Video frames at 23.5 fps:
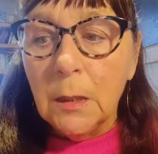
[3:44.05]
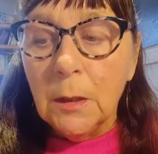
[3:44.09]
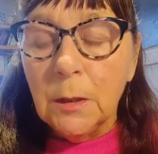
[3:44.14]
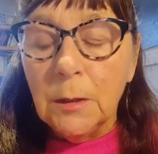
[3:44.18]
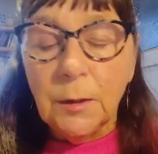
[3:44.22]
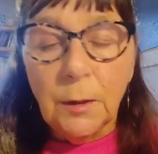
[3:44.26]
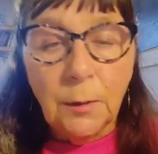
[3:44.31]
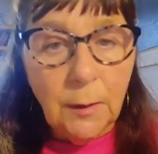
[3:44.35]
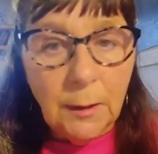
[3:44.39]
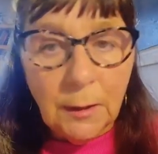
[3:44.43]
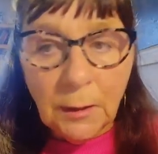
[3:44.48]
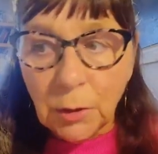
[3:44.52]

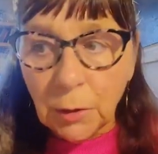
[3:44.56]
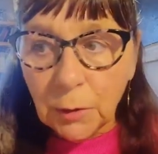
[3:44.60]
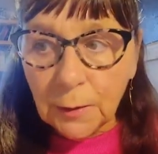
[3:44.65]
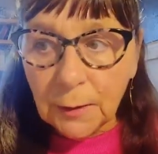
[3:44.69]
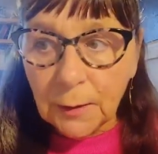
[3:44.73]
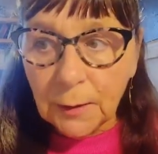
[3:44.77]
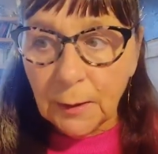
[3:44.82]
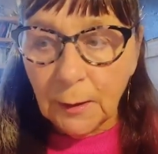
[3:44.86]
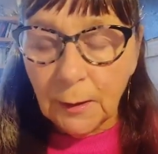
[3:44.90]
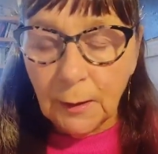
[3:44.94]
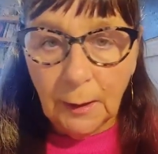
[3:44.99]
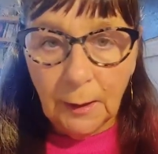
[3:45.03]
So
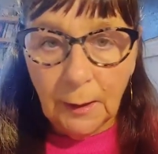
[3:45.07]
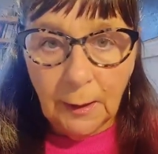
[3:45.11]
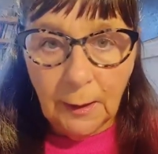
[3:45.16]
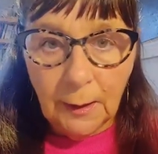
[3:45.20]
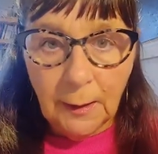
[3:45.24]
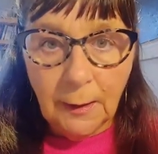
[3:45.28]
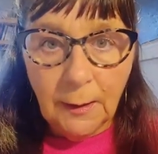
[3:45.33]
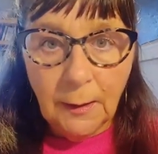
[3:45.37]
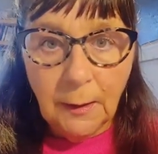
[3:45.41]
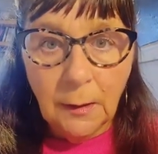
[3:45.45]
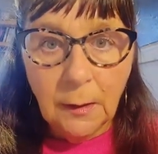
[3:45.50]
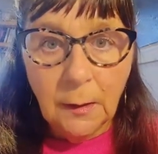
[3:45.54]

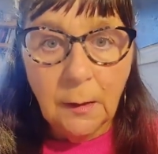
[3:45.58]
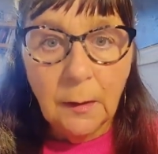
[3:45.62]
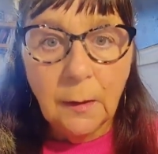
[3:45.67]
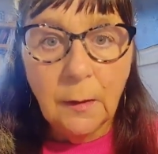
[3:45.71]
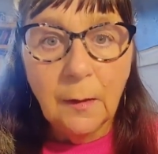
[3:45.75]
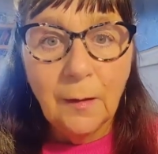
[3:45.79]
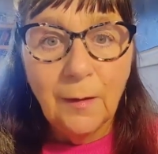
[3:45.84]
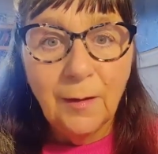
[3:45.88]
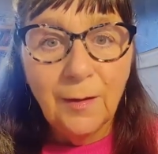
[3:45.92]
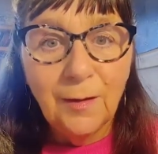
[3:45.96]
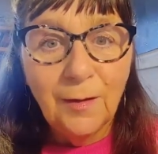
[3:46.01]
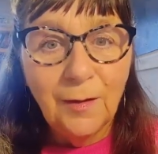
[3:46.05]
interestingly,
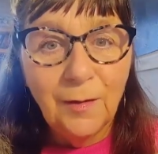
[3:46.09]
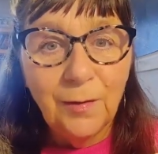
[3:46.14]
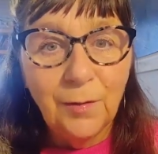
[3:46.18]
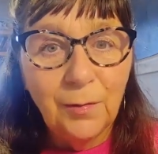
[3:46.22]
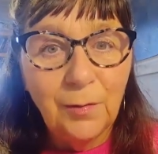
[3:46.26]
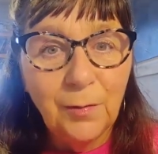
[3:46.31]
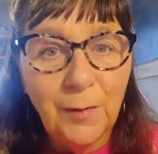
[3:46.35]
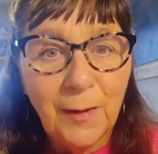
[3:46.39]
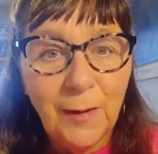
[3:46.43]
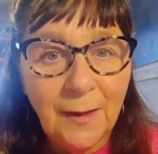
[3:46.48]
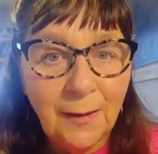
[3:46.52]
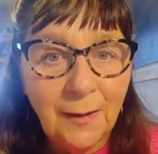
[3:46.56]

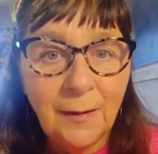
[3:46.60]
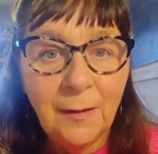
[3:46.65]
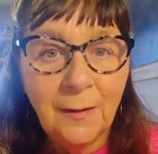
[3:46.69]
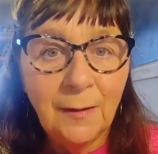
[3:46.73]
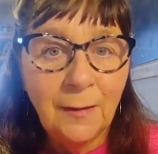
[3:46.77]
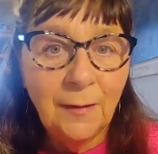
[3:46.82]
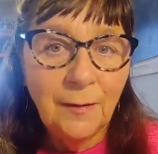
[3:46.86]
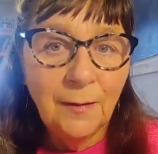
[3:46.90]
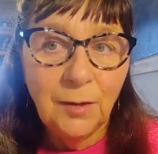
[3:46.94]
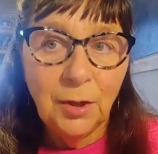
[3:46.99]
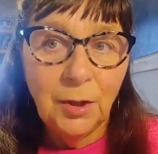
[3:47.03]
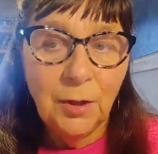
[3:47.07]

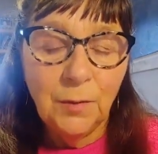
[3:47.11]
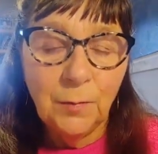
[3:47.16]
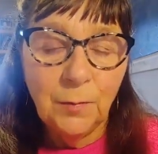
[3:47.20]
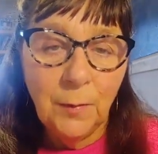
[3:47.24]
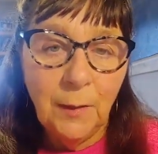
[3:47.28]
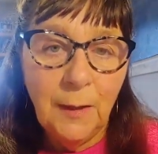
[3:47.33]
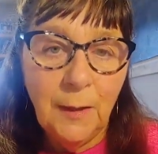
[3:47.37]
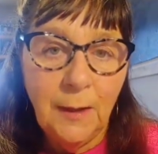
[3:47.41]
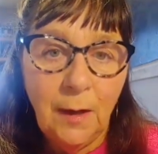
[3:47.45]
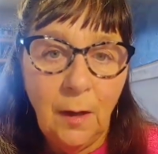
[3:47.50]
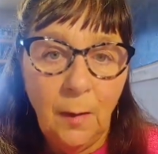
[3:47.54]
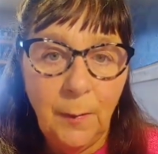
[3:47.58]
when she's
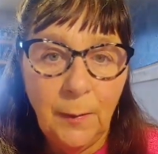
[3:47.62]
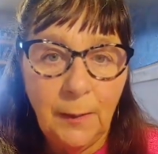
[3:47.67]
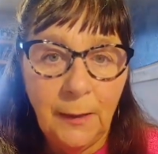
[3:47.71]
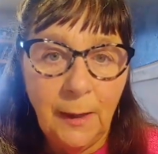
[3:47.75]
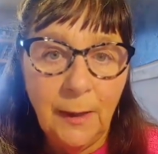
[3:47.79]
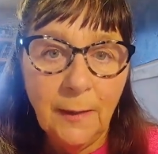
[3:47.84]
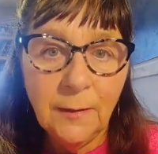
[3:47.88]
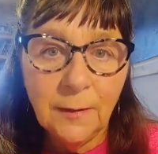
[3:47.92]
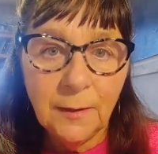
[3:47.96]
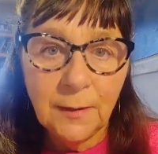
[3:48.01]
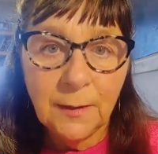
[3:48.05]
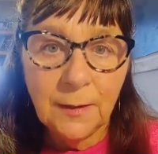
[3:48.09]
really up
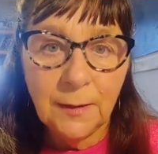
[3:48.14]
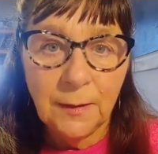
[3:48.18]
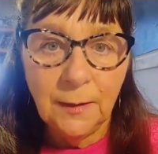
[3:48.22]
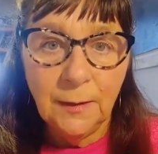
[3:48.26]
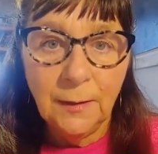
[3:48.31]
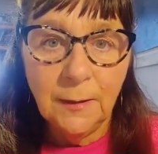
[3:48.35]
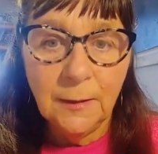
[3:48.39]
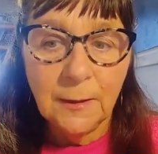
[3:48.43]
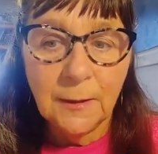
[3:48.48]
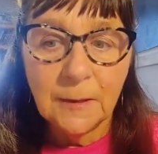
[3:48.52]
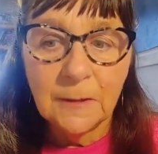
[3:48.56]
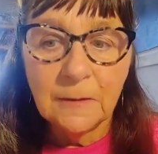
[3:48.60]
against
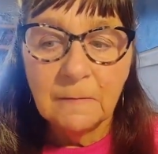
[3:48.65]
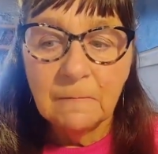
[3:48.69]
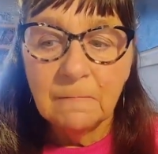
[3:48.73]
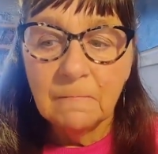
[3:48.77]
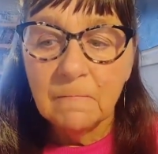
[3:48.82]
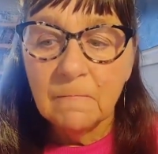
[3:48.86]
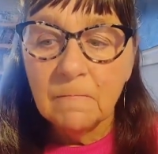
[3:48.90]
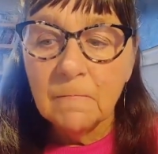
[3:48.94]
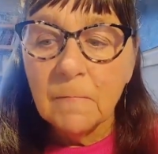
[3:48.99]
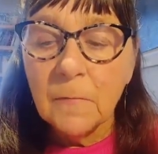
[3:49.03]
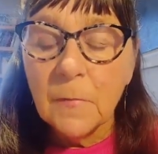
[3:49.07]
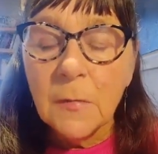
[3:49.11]
it,
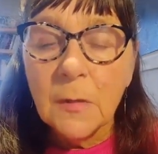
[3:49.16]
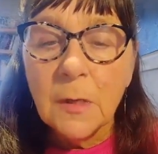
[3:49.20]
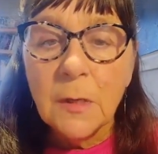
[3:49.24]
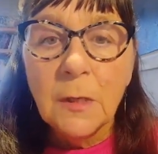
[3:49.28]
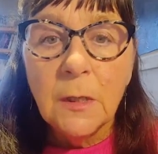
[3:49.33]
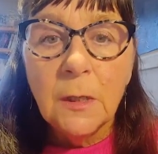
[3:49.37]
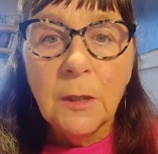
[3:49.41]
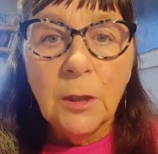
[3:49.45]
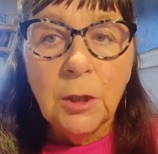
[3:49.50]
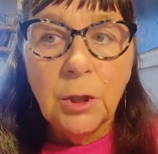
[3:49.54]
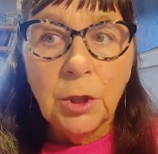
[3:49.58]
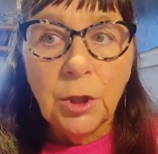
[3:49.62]

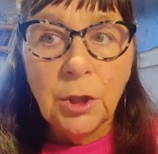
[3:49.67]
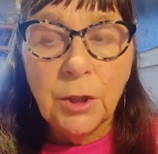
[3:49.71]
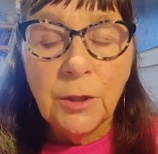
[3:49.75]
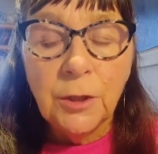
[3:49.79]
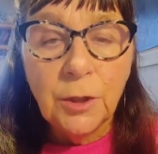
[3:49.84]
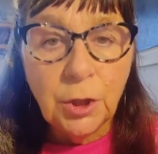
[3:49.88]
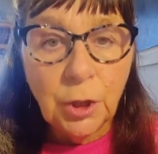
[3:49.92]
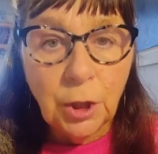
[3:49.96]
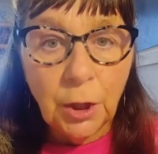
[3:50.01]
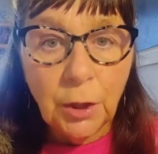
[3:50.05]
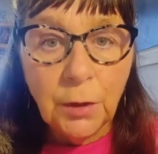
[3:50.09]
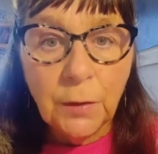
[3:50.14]

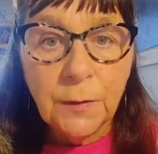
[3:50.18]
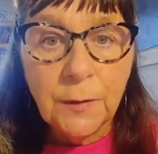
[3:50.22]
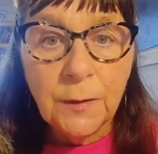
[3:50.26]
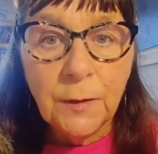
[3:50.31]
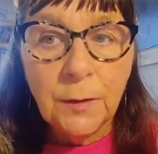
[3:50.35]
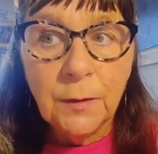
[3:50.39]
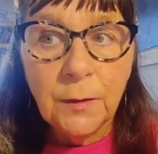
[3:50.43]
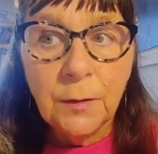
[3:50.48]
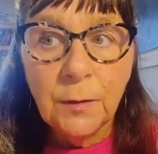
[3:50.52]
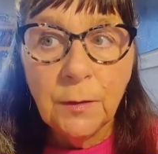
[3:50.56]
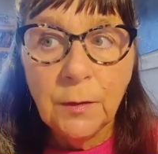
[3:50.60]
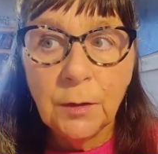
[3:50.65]
she's
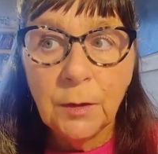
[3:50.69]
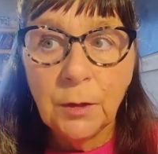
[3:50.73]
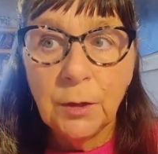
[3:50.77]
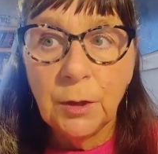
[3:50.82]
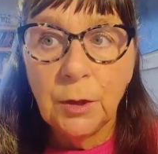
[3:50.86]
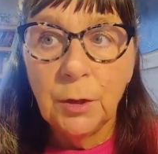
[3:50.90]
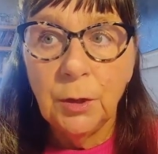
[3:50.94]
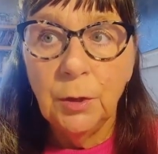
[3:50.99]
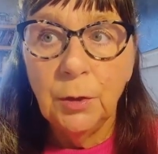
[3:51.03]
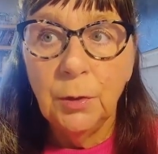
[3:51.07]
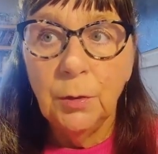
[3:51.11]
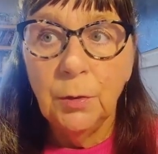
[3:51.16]
chosen
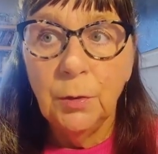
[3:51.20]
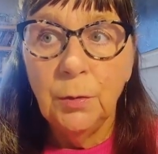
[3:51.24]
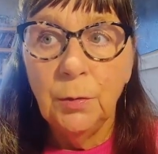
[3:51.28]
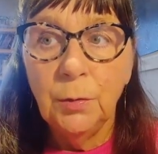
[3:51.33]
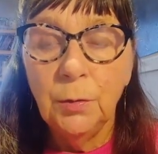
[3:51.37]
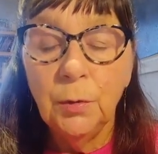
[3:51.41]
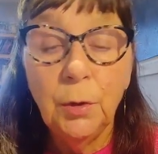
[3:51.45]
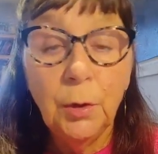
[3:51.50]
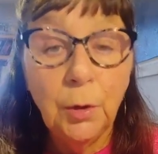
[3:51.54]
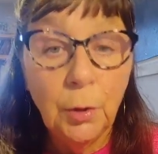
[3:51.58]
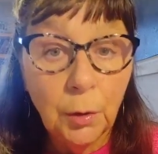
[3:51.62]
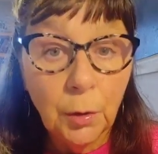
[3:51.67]
to
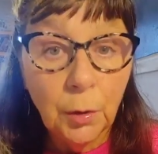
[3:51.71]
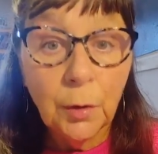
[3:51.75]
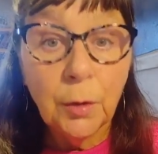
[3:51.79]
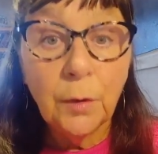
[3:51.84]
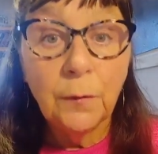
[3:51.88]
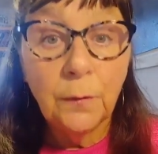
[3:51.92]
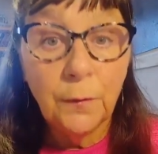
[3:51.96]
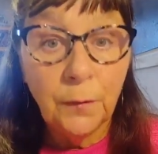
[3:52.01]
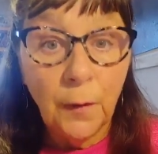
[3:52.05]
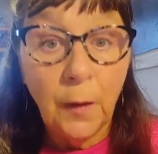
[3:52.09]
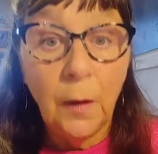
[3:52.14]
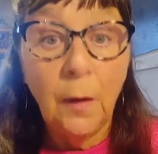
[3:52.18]
look
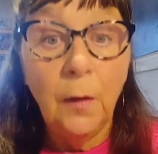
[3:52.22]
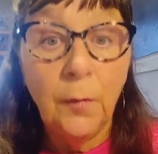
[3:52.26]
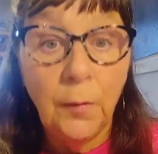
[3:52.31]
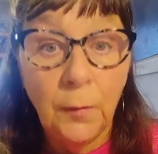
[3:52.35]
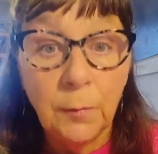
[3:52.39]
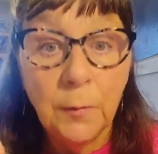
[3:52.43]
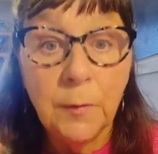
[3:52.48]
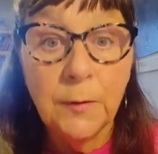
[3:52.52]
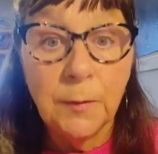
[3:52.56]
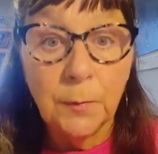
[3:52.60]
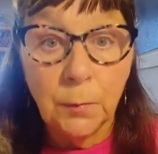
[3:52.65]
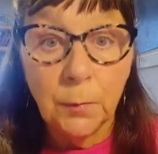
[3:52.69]
for other
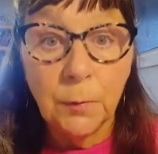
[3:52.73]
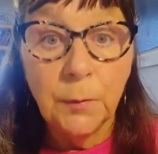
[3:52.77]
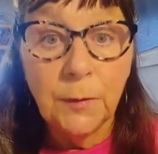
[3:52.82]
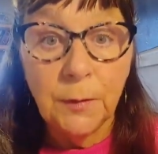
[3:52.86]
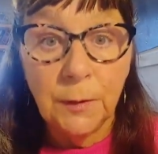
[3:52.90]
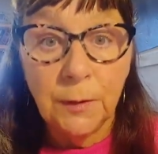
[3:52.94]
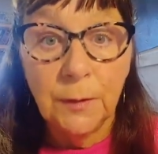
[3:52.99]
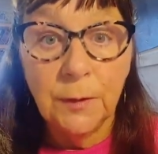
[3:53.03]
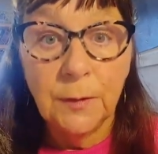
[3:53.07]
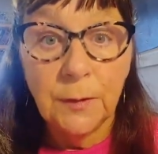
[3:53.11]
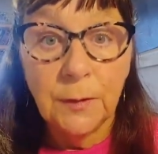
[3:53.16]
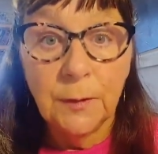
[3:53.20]

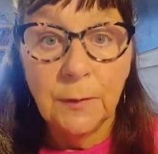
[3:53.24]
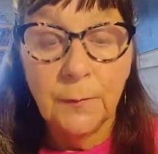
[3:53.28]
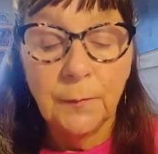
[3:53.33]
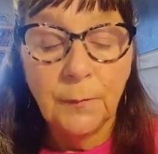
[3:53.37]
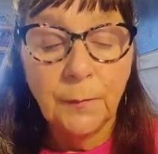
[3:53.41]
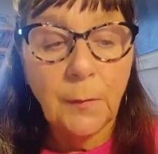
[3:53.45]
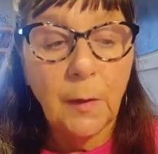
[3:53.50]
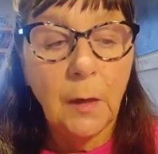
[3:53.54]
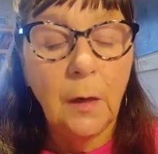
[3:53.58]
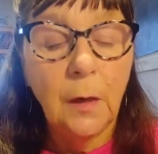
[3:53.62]
resources.